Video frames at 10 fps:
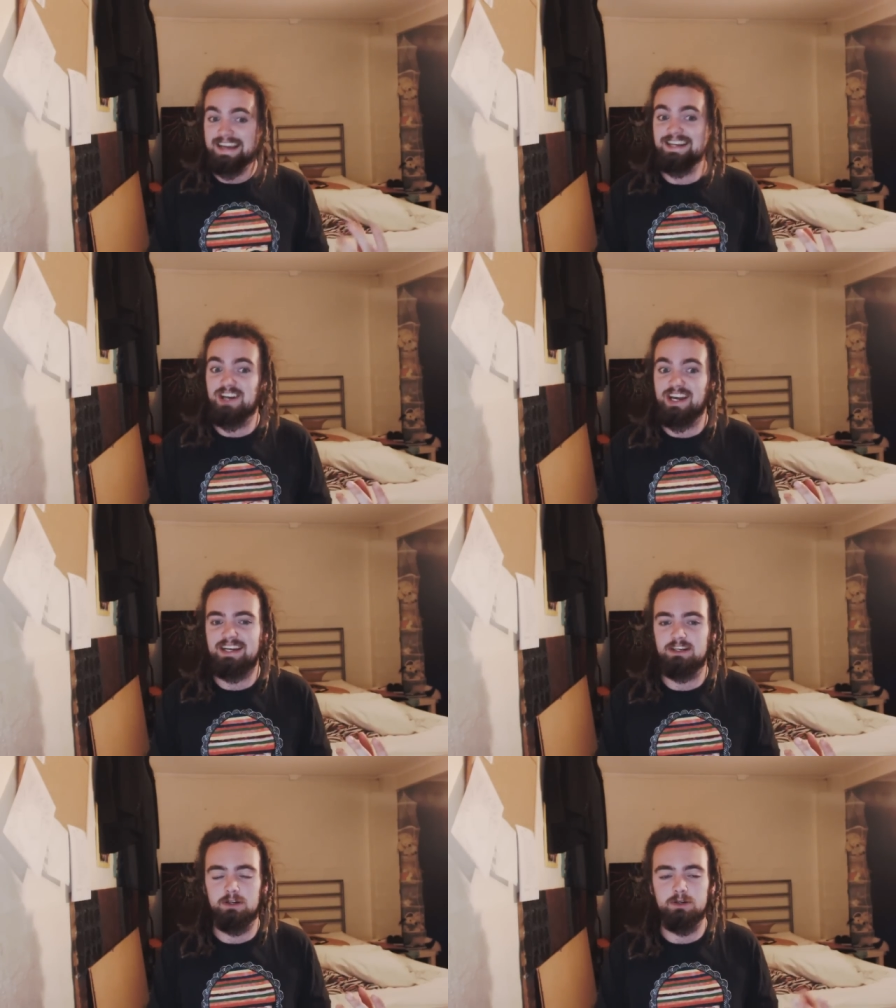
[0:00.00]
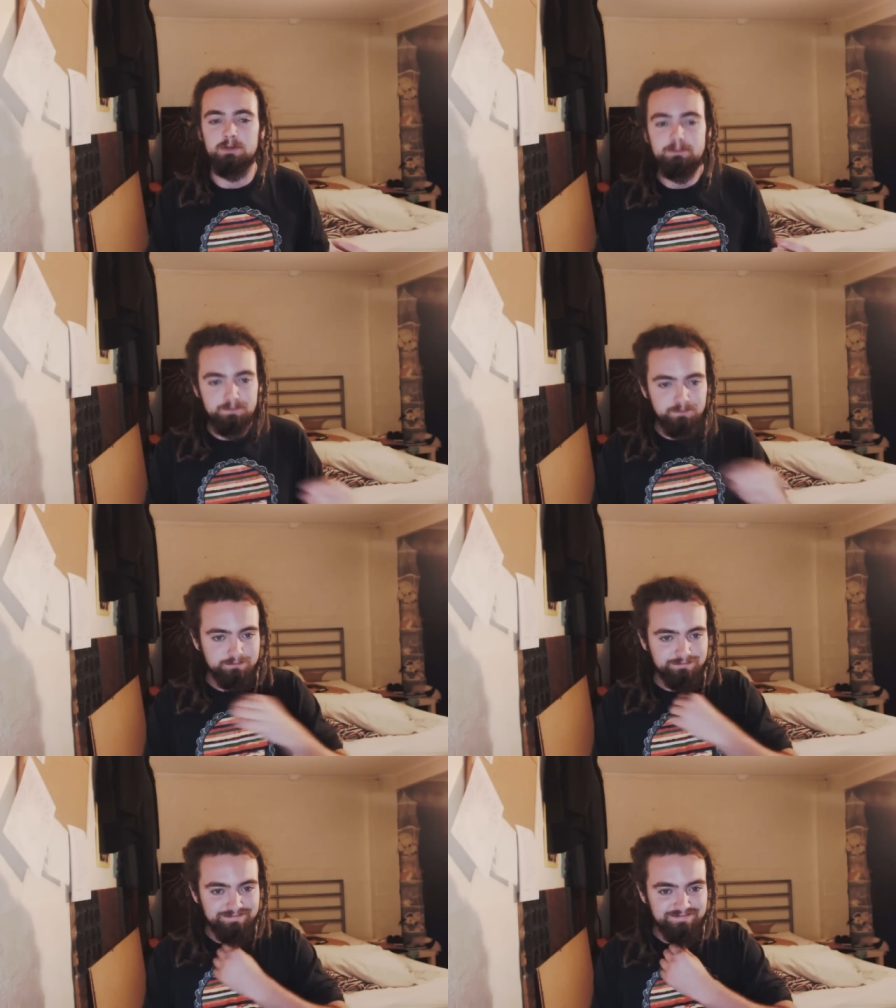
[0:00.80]
the A J A Code.
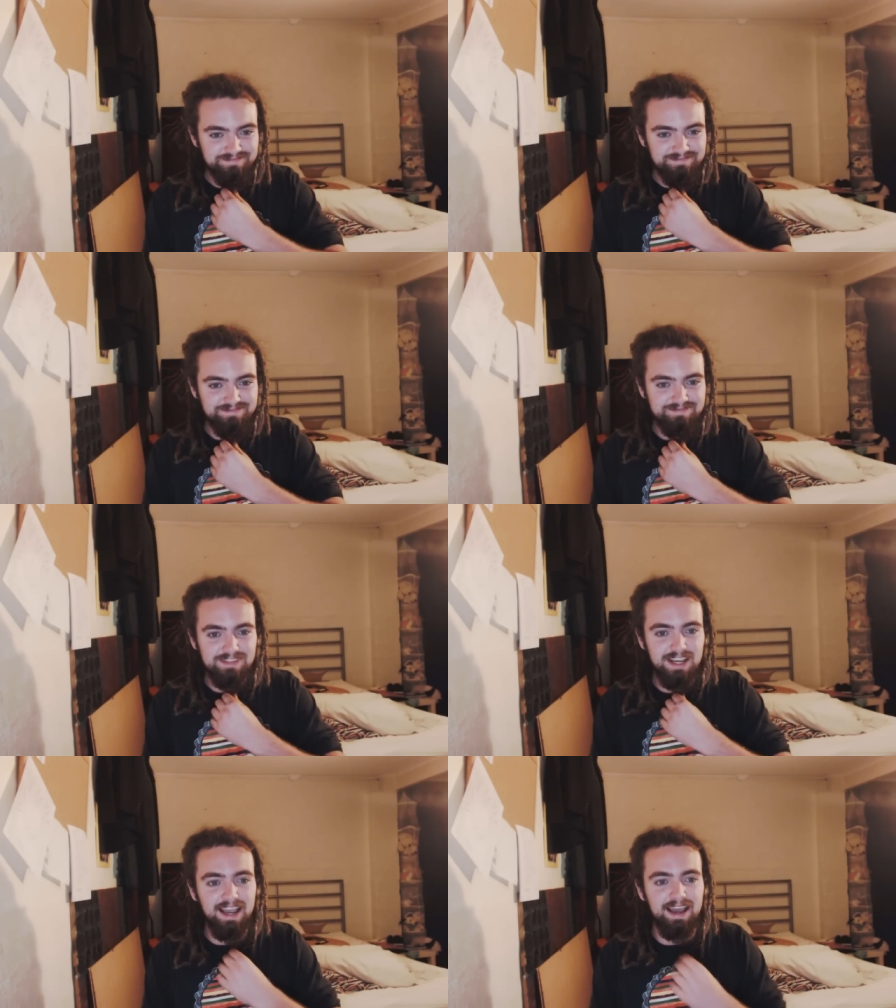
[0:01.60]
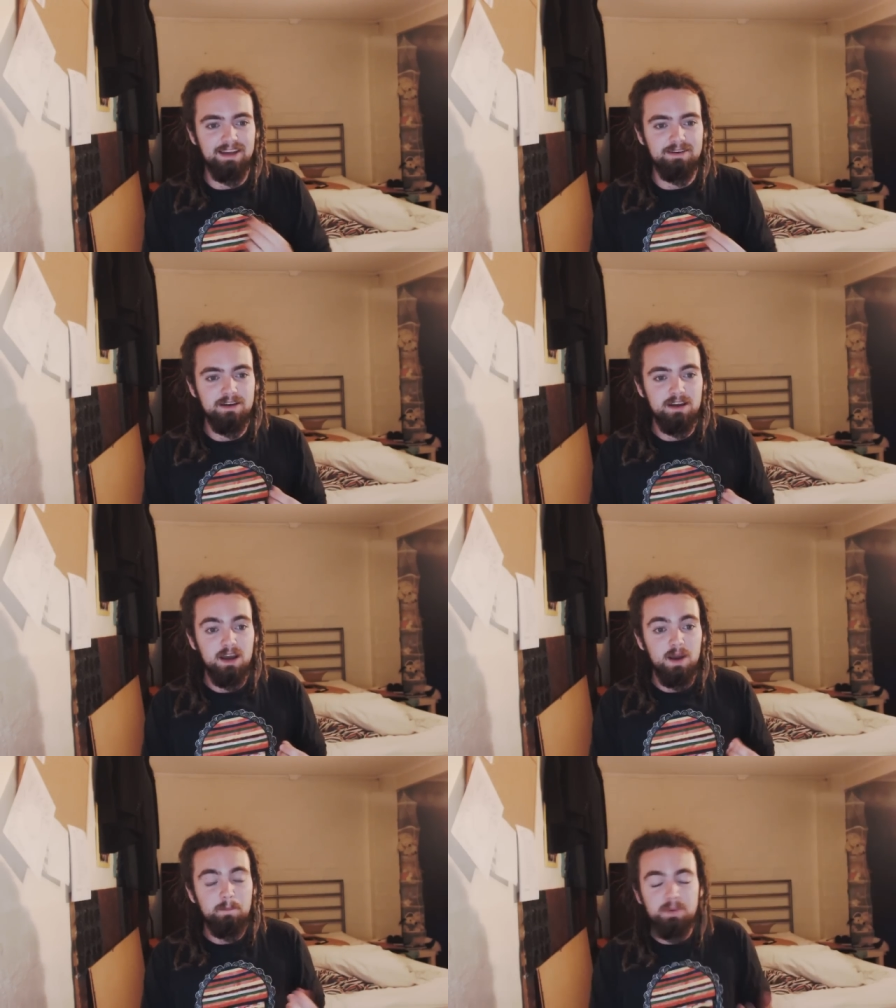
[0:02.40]
And,
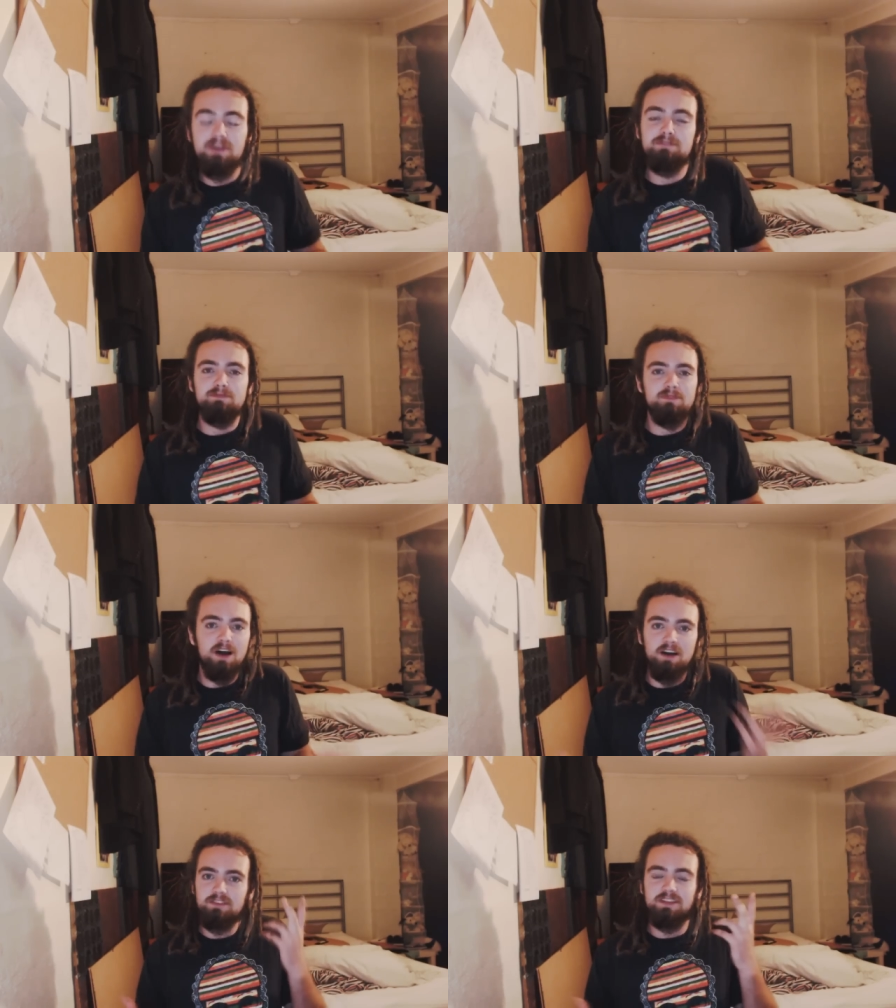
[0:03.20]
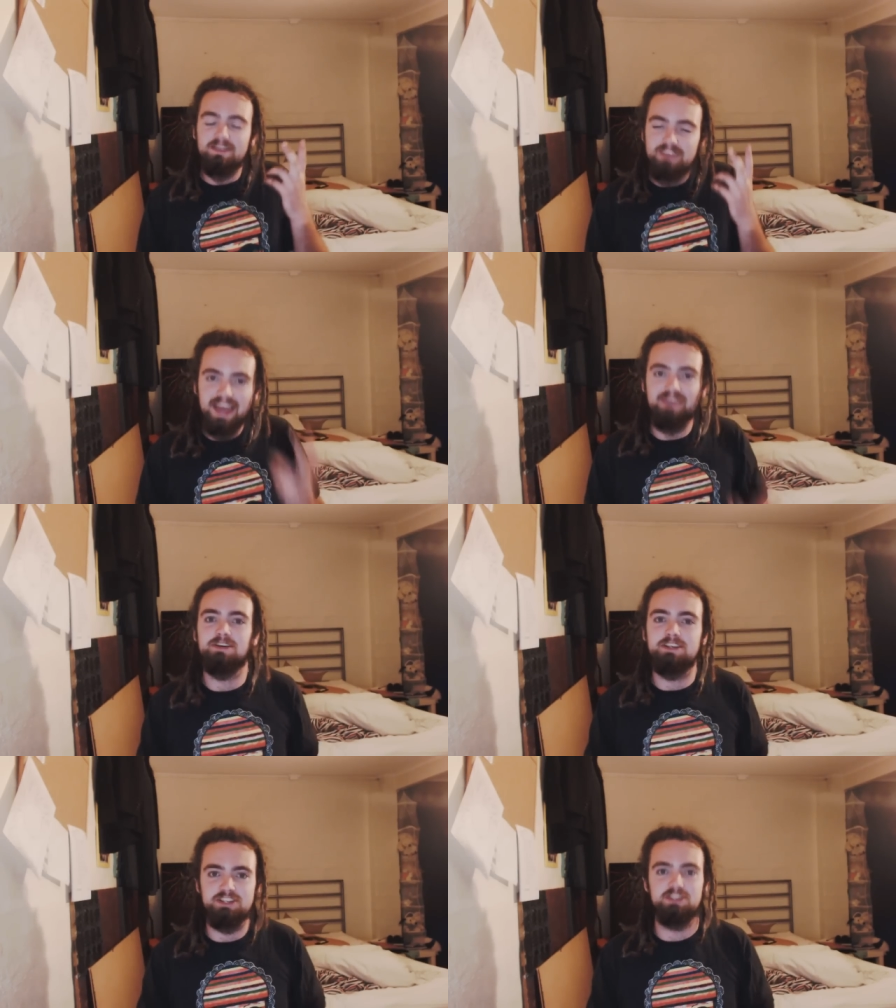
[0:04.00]
but I've, I don't think I've
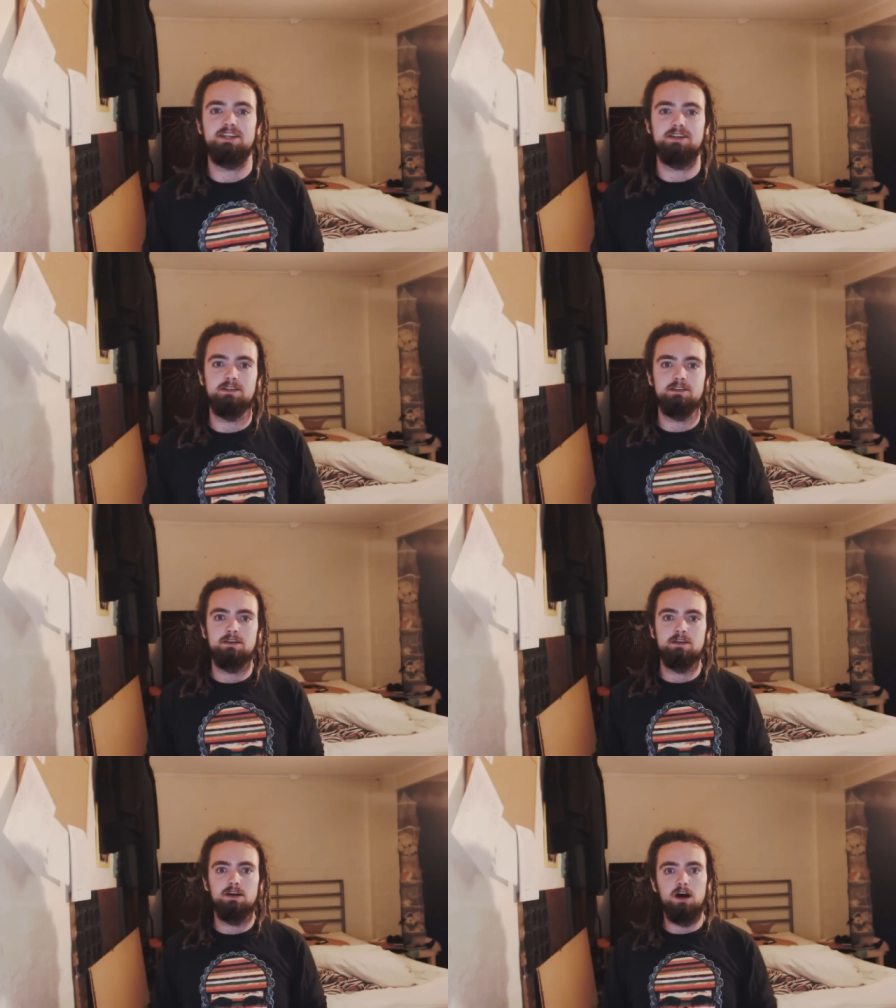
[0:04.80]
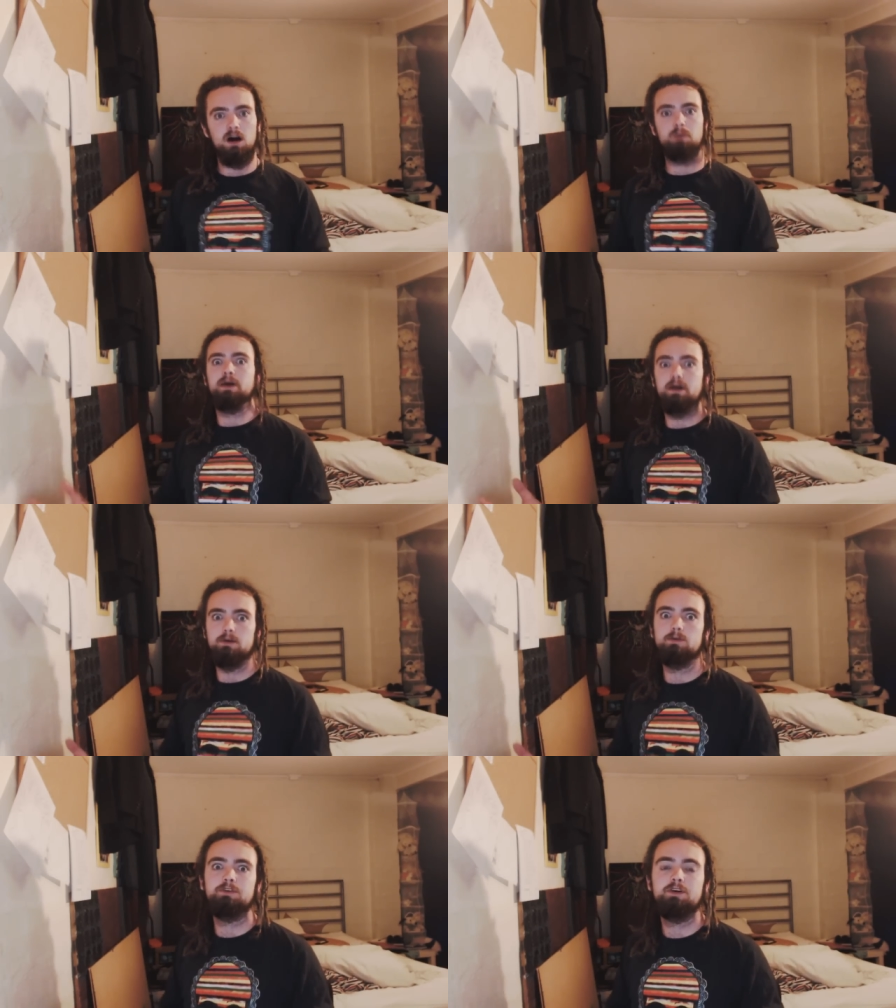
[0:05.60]
ever seen it
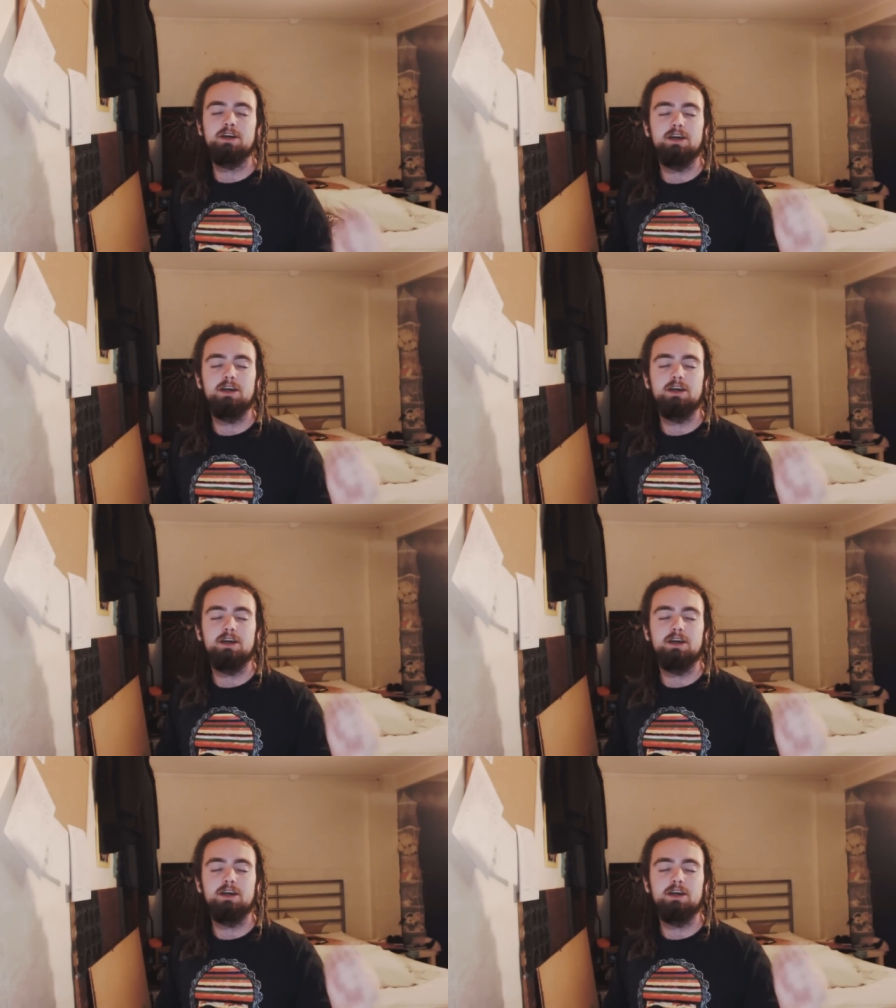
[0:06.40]
upheld